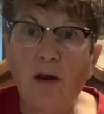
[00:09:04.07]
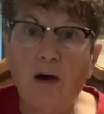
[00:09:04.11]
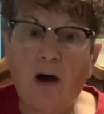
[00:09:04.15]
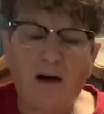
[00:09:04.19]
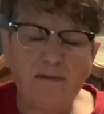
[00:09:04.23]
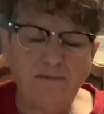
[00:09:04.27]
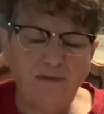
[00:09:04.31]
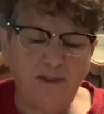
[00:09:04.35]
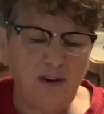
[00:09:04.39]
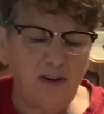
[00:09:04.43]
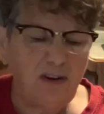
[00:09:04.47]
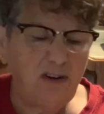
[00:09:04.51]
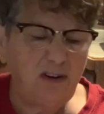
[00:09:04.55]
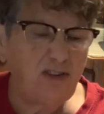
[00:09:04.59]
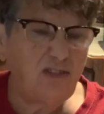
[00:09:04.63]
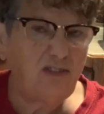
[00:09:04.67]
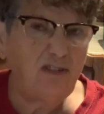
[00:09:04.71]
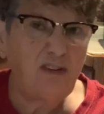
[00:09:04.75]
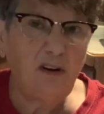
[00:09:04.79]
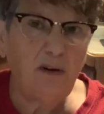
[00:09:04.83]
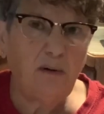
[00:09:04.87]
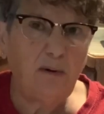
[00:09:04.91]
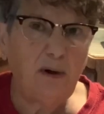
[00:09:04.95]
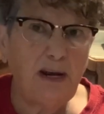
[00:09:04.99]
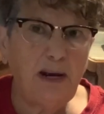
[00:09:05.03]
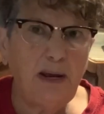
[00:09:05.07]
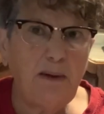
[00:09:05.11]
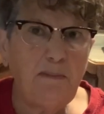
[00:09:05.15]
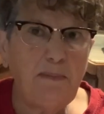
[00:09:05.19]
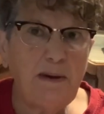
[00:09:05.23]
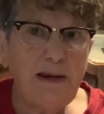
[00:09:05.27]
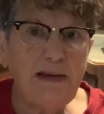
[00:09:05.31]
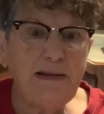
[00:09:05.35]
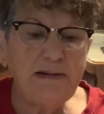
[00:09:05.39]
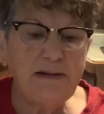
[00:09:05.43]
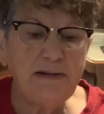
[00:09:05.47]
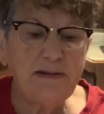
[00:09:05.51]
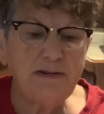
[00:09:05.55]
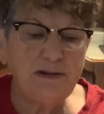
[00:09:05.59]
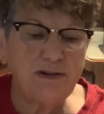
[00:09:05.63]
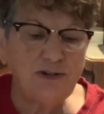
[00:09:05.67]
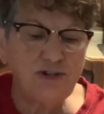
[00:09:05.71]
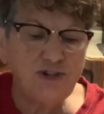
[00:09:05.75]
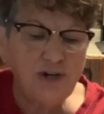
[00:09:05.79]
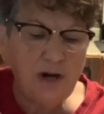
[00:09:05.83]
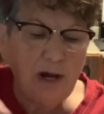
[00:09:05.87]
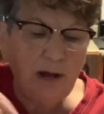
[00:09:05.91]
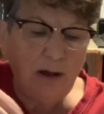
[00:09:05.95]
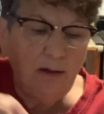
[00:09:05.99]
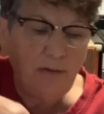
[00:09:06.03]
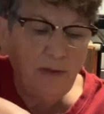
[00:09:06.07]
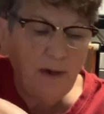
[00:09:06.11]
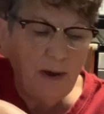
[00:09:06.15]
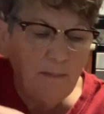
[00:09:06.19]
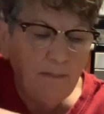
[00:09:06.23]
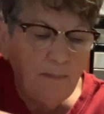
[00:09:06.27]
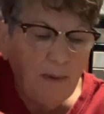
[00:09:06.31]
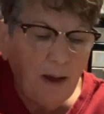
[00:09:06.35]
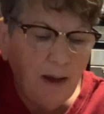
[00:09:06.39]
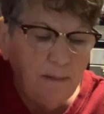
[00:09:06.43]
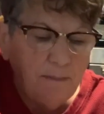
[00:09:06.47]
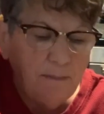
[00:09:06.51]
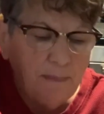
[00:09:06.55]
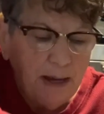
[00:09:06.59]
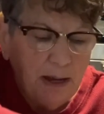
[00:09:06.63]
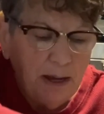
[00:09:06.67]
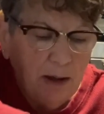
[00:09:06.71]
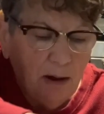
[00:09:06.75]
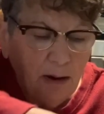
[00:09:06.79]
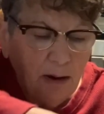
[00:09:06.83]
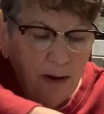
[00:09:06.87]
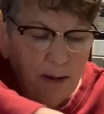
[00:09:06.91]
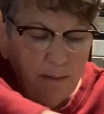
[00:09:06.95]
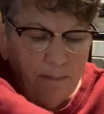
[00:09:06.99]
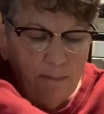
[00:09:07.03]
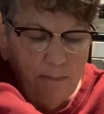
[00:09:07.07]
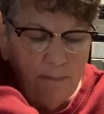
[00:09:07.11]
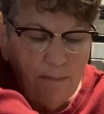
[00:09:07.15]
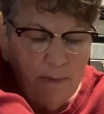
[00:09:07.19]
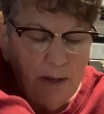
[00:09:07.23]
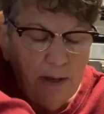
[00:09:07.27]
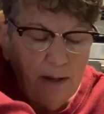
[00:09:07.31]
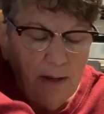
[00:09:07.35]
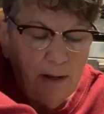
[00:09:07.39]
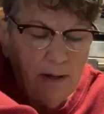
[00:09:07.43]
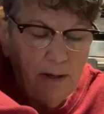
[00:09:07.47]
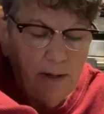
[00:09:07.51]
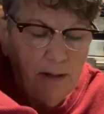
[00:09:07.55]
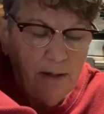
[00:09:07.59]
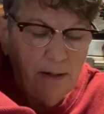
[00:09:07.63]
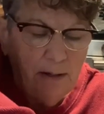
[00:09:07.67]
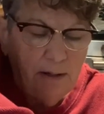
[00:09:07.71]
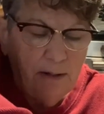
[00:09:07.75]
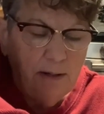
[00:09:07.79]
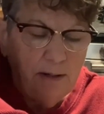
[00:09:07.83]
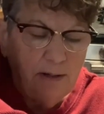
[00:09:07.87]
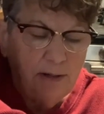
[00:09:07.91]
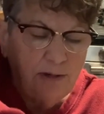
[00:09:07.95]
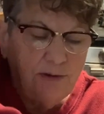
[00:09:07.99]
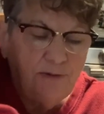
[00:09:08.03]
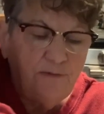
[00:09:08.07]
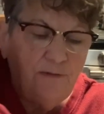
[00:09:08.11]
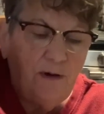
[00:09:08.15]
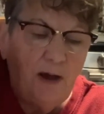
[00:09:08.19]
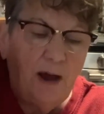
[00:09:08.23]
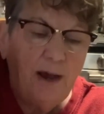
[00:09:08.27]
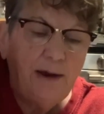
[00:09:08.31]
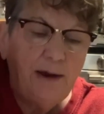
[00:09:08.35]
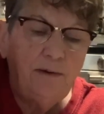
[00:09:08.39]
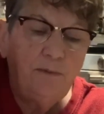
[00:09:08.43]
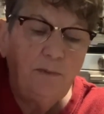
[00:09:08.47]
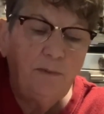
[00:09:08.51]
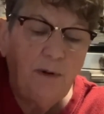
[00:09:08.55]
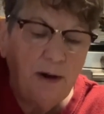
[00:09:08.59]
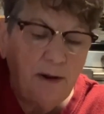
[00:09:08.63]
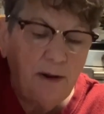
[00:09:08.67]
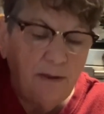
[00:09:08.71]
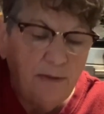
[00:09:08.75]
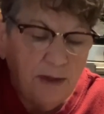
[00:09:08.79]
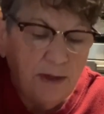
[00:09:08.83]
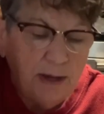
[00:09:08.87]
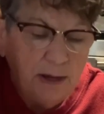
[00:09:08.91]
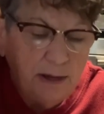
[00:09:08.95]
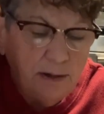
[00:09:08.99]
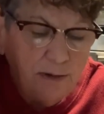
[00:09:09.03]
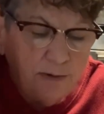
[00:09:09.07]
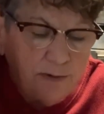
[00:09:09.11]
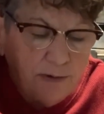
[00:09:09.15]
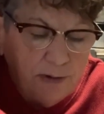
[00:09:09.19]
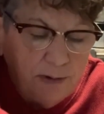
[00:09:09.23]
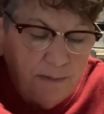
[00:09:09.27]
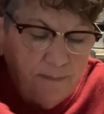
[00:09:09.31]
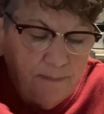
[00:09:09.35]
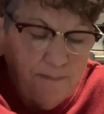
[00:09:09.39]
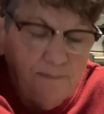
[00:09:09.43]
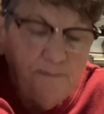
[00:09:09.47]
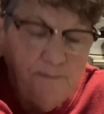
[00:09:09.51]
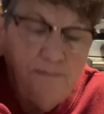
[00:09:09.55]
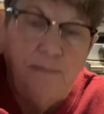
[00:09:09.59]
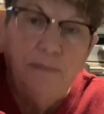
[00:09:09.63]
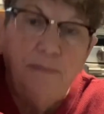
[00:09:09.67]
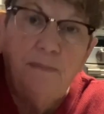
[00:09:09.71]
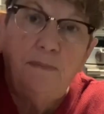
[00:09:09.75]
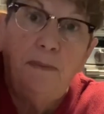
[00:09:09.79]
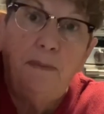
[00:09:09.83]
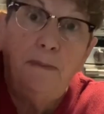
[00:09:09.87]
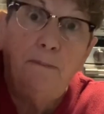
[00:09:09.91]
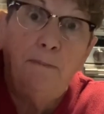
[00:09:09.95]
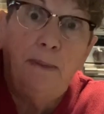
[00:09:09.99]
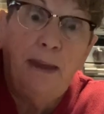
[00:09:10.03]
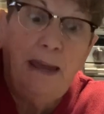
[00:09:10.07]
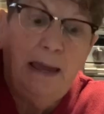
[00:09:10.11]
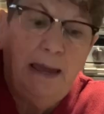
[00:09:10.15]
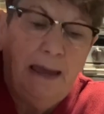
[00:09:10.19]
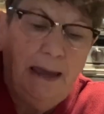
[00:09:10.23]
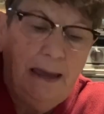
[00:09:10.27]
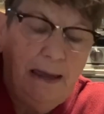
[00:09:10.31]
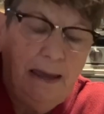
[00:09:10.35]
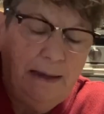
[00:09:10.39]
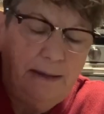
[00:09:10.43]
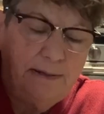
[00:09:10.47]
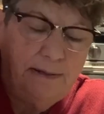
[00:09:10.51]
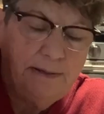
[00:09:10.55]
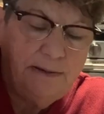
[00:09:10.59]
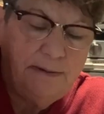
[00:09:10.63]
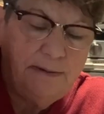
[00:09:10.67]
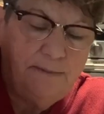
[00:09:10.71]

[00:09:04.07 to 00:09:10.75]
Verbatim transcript: off good, you know, any pieces of shell that might be on them. Let's find one of these big eggs.